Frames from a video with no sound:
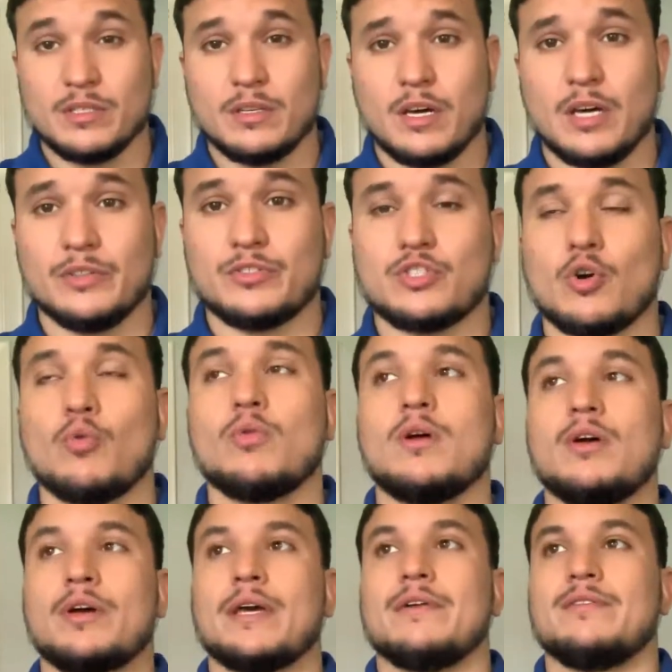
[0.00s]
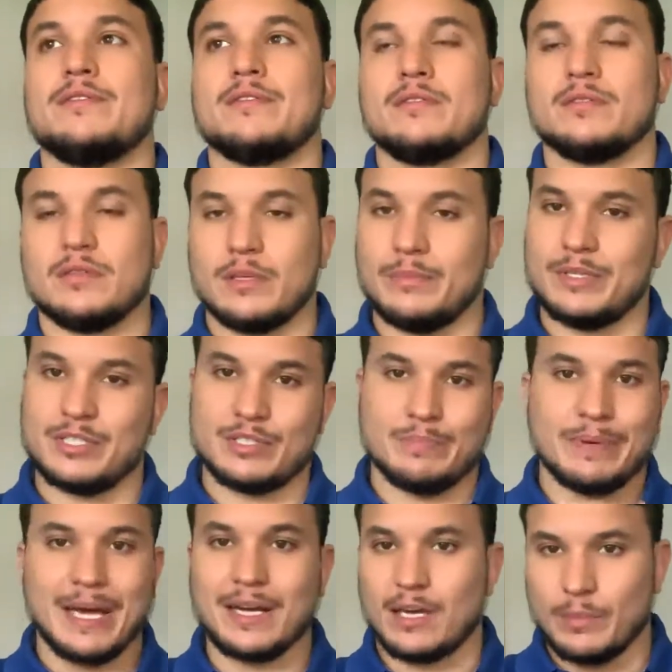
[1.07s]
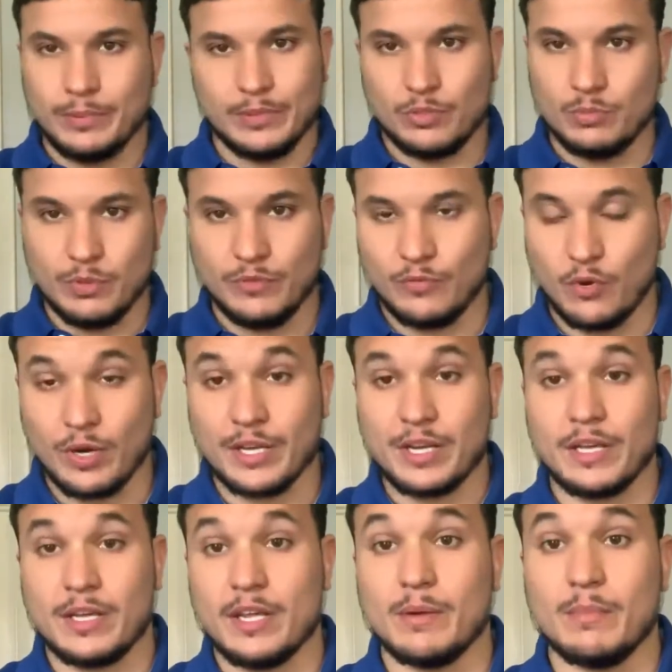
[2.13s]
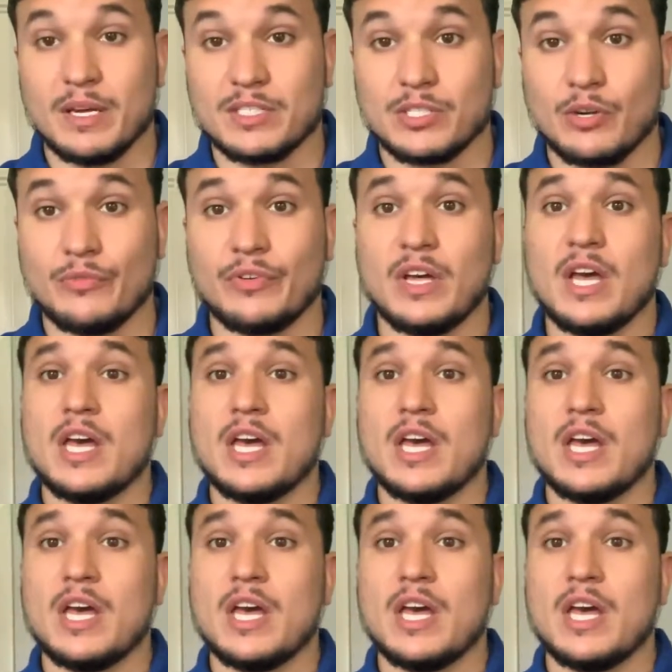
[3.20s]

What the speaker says: okay, let me just back up a little bit before I get ahead of myself.